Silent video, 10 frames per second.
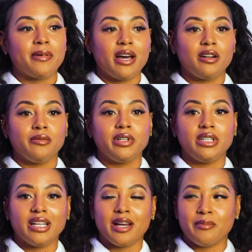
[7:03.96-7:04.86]
kind of
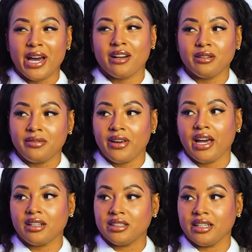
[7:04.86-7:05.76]
really like matter of
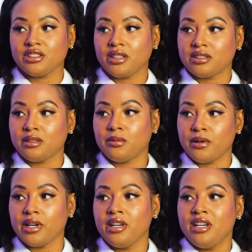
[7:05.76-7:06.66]
fact and like straight to the
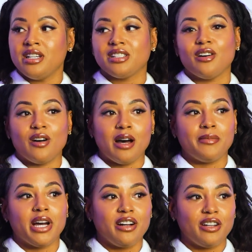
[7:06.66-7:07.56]
point. So I'm
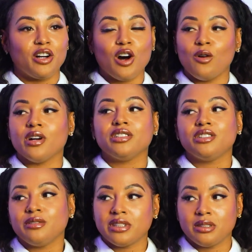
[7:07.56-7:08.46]
not gonna coerce
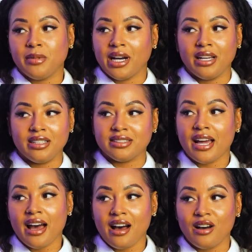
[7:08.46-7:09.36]
you into buying this
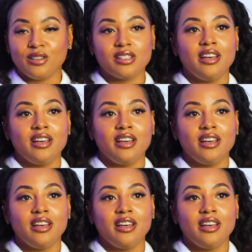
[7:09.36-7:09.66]
house,